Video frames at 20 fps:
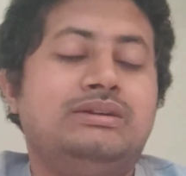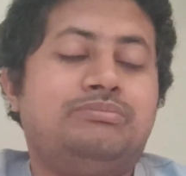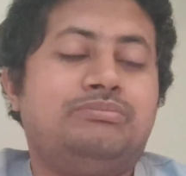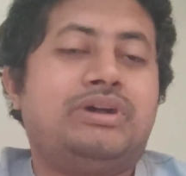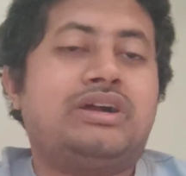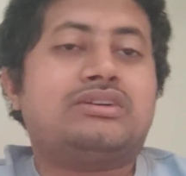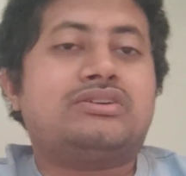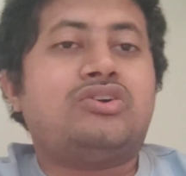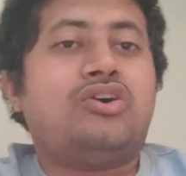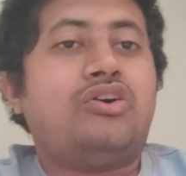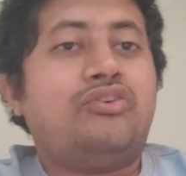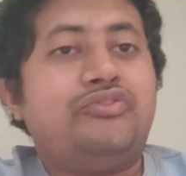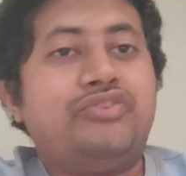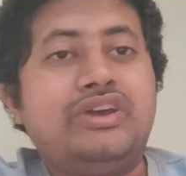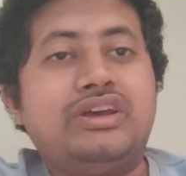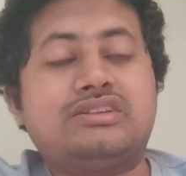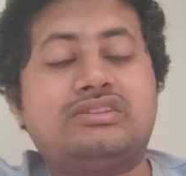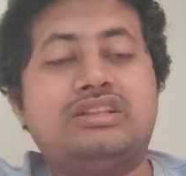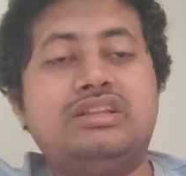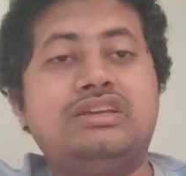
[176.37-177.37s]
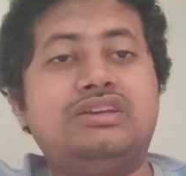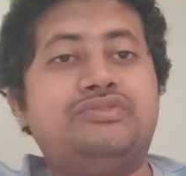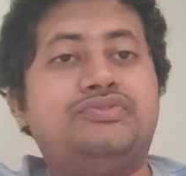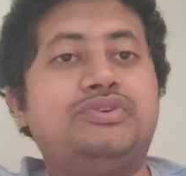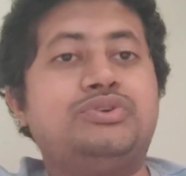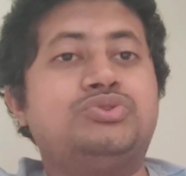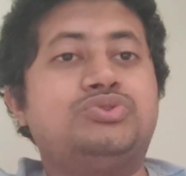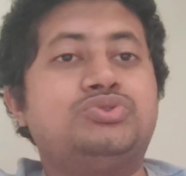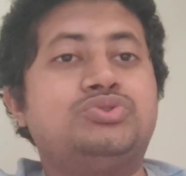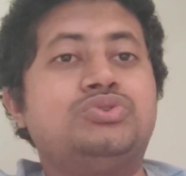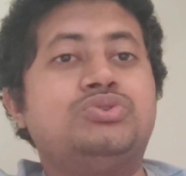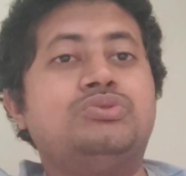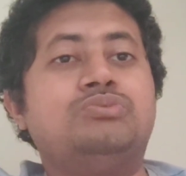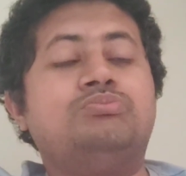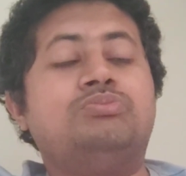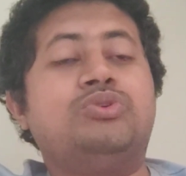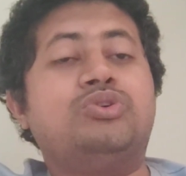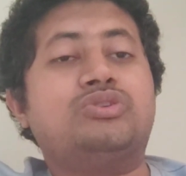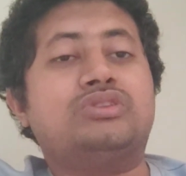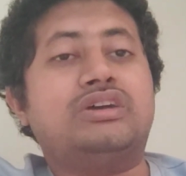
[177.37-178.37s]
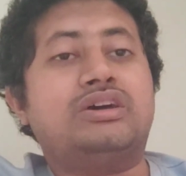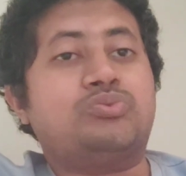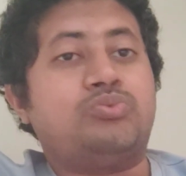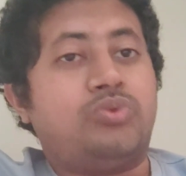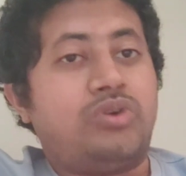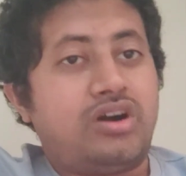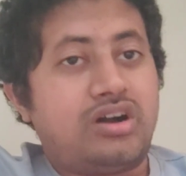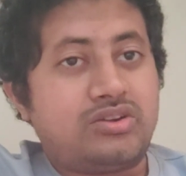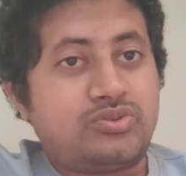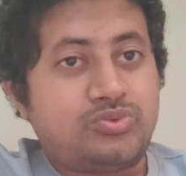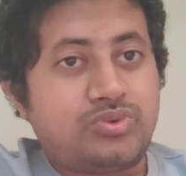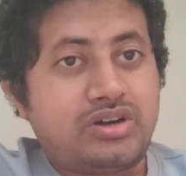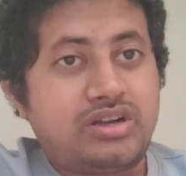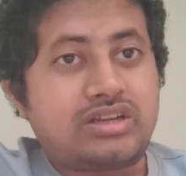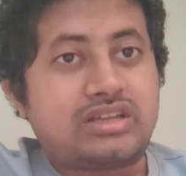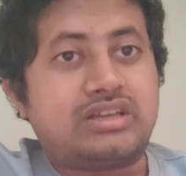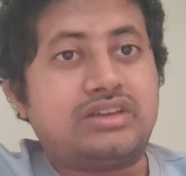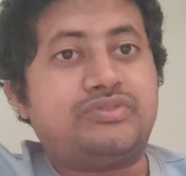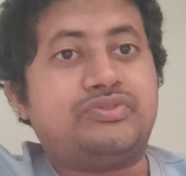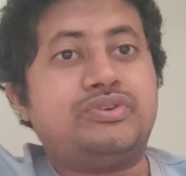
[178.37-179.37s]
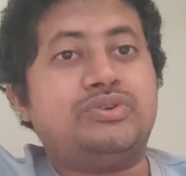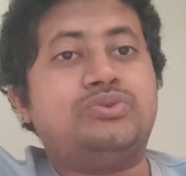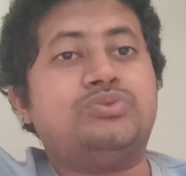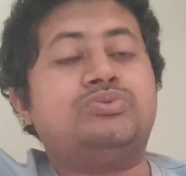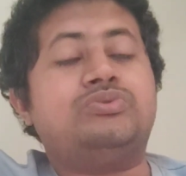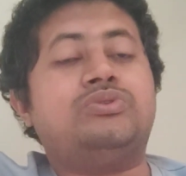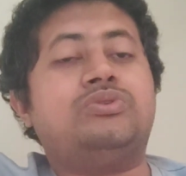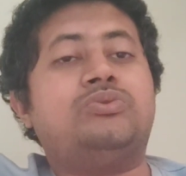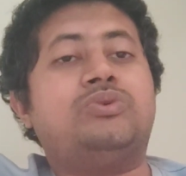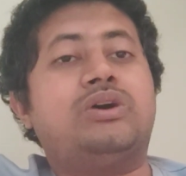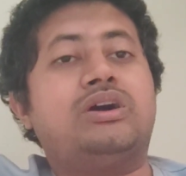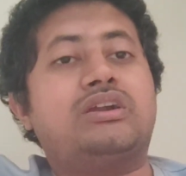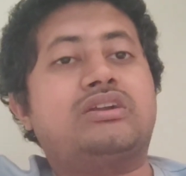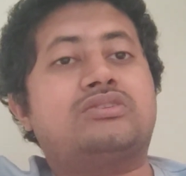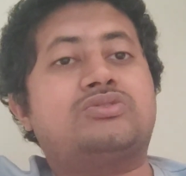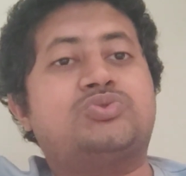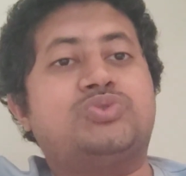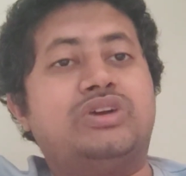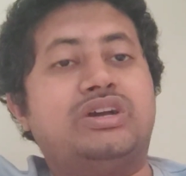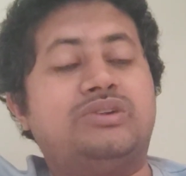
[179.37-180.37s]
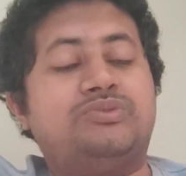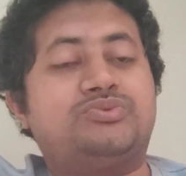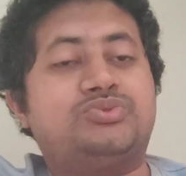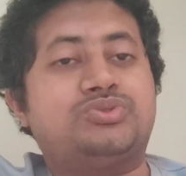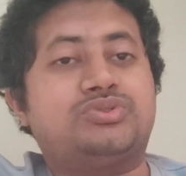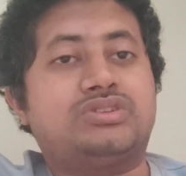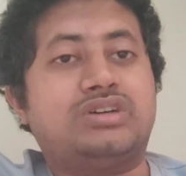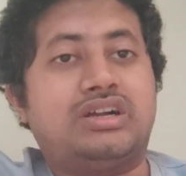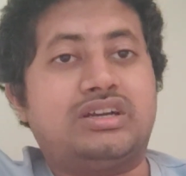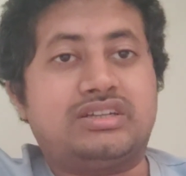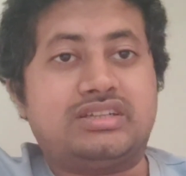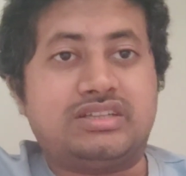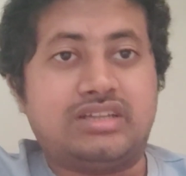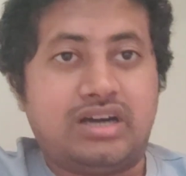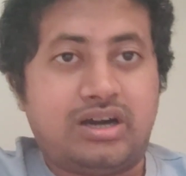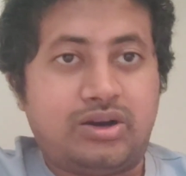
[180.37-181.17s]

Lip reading: But obviously, if you do more than one work, if you work 12 to 13